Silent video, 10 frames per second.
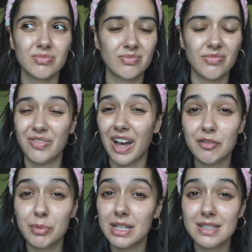5
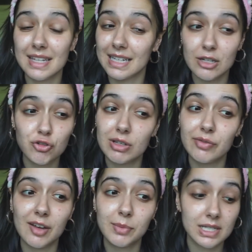minutes, like literally
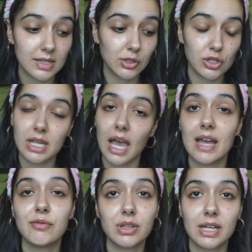5 minutes. If you just get
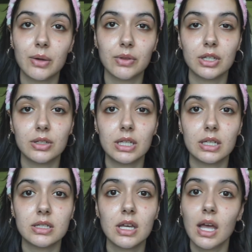everything out that you
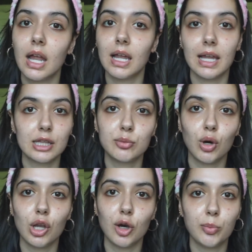need, line them all
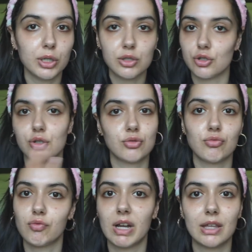up and just
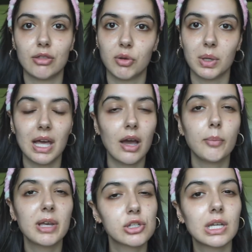rally through it. Make
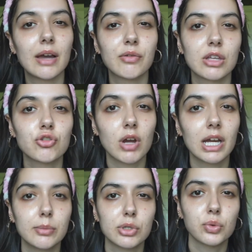sure you let everything dry in
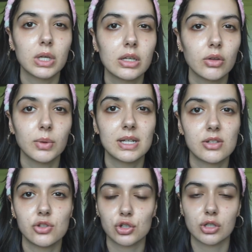between, otherwise it's
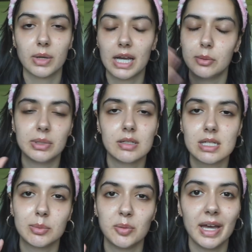just going to kind of be a
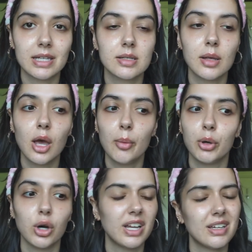slippy mess.
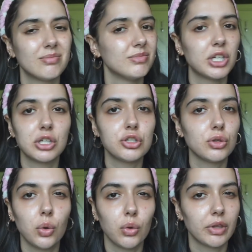But you can do the
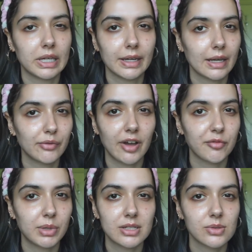whole thing in like 5
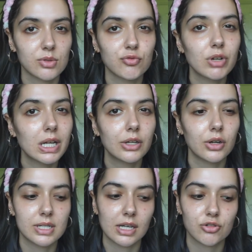minutes, so it's really not as
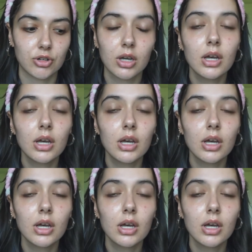extra